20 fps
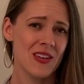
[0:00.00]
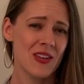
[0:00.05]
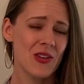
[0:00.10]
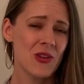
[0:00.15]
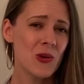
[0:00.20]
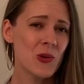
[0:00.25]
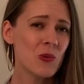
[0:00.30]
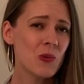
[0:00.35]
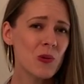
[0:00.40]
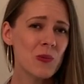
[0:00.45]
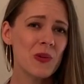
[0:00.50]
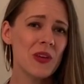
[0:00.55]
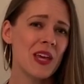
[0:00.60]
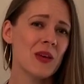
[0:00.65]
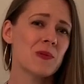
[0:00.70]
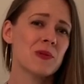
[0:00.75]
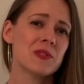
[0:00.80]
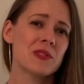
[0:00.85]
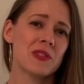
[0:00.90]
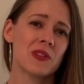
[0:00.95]
you will be
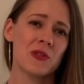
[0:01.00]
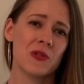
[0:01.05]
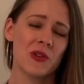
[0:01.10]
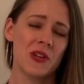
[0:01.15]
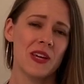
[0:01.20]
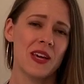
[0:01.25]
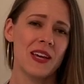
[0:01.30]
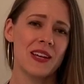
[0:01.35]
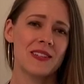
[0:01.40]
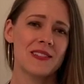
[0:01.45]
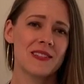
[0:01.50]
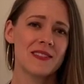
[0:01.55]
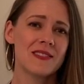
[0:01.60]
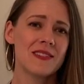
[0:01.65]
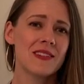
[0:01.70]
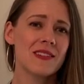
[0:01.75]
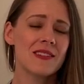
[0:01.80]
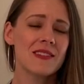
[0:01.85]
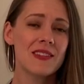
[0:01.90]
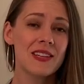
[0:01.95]
able to create
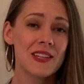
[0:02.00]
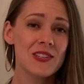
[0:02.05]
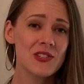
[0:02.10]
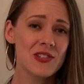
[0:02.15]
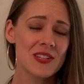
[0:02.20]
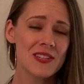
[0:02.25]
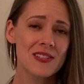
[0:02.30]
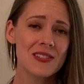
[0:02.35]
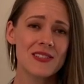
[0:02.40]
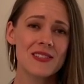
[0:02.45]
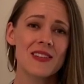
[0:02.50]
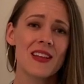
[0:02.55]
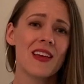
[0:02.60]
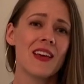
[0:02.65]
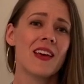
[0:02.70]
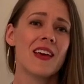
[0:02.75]
delicious,